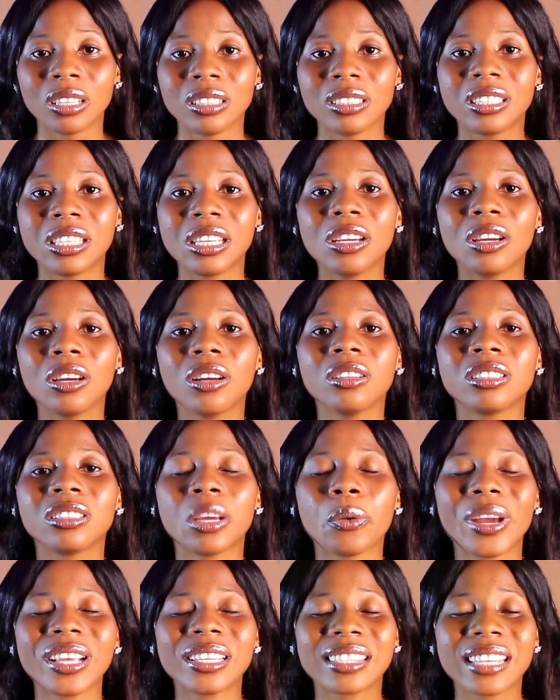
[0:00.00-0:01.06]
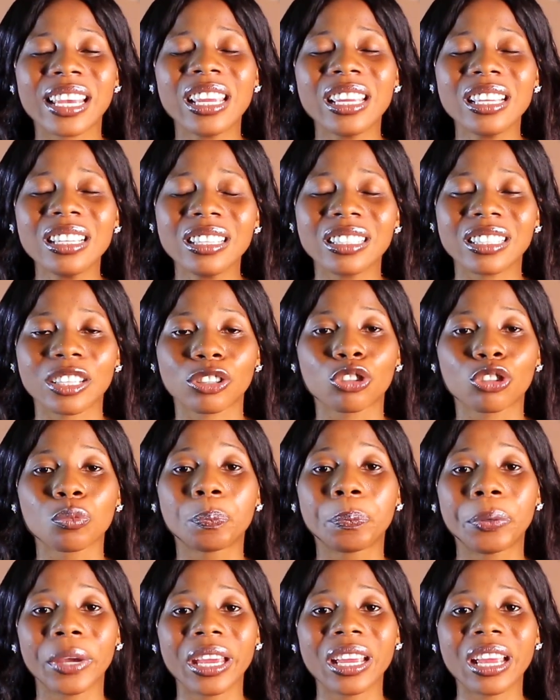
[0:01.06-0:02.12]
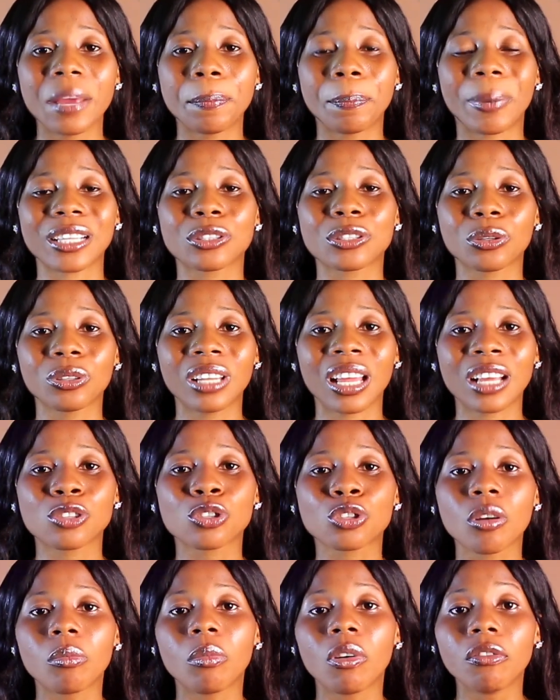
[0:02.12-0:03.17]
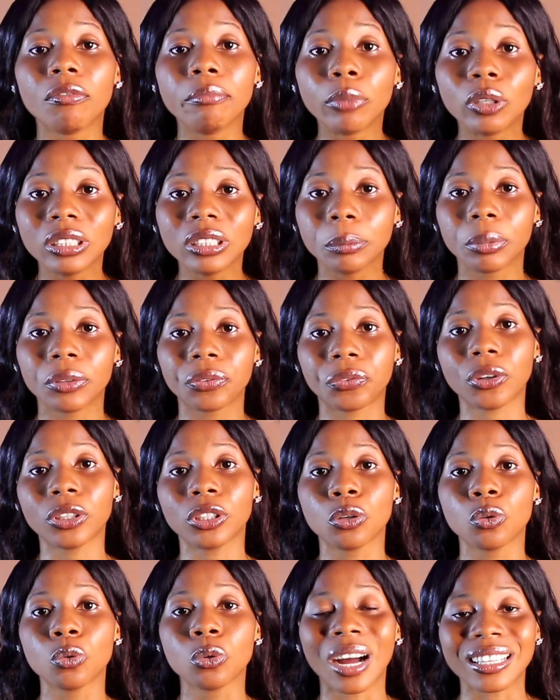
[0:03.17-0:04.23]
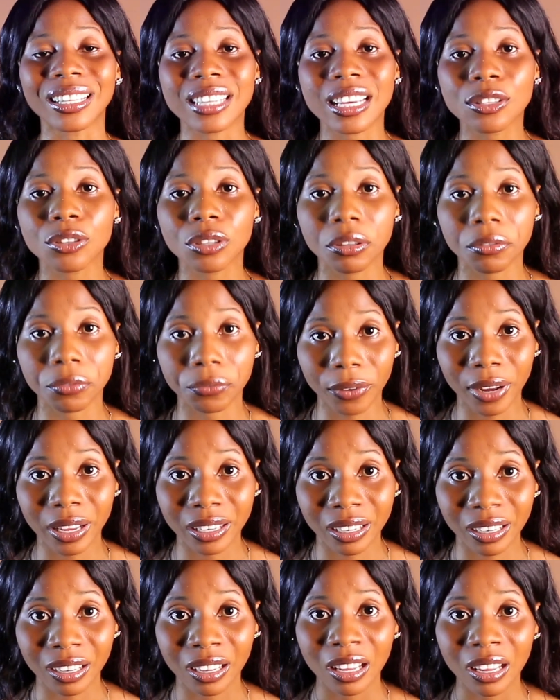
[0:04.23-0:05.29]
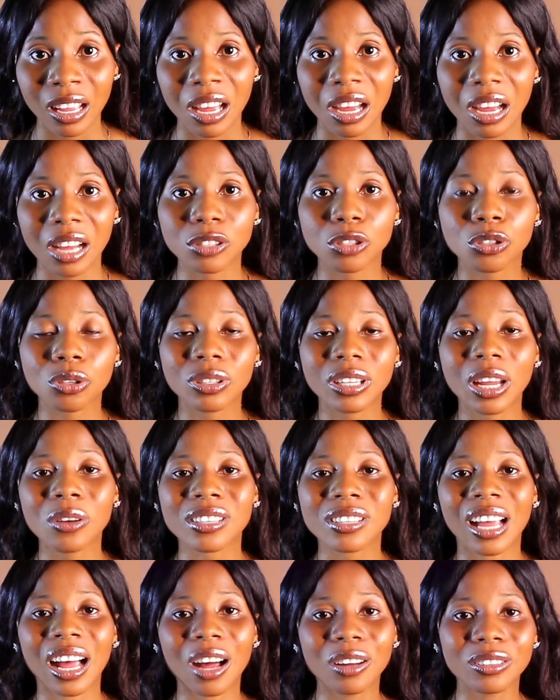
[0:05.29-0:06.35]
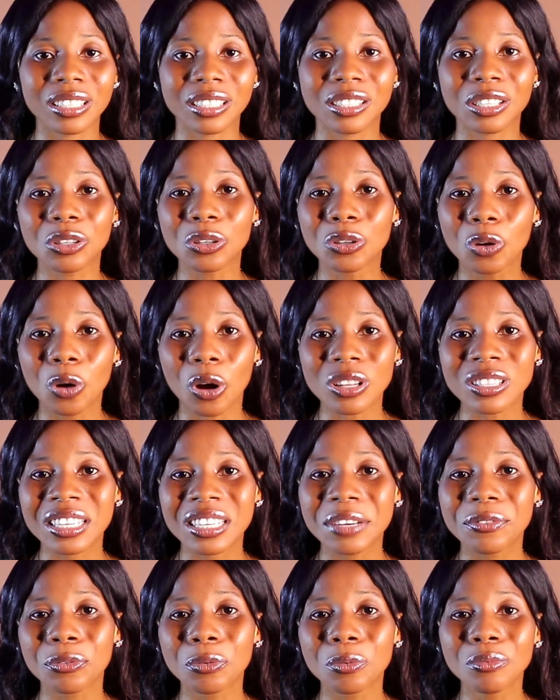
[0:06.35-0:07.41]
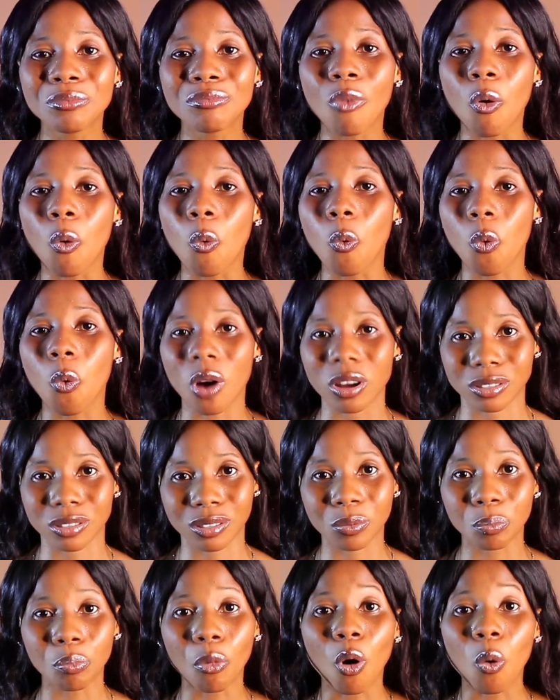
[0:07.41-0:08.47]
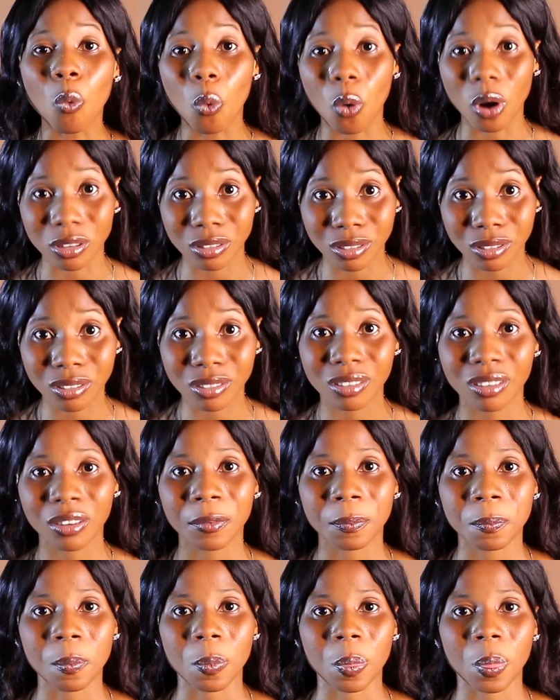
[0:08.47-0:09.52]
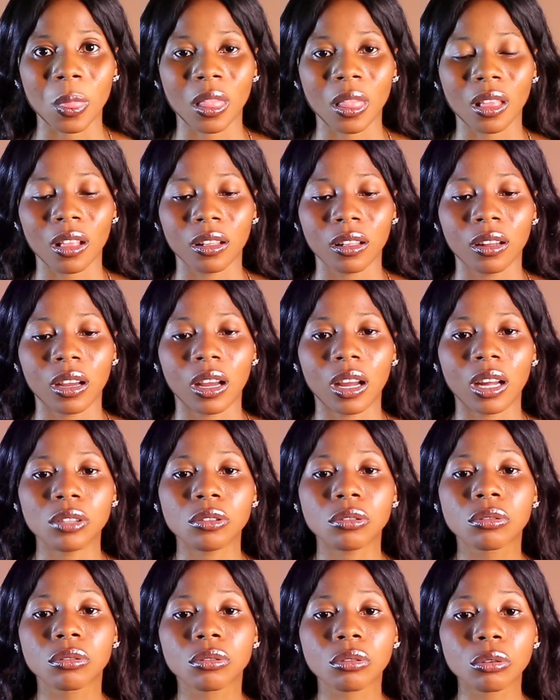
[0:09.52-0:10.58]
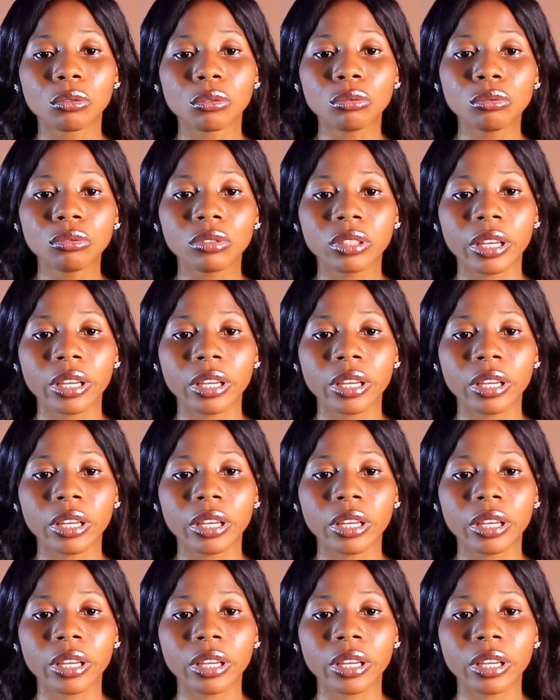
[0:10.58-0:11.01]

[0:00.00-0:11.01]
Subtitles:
they were saying they should pay a particular sum of money before they will attend to the father. And so that was how the thing got even worse, more worse. And so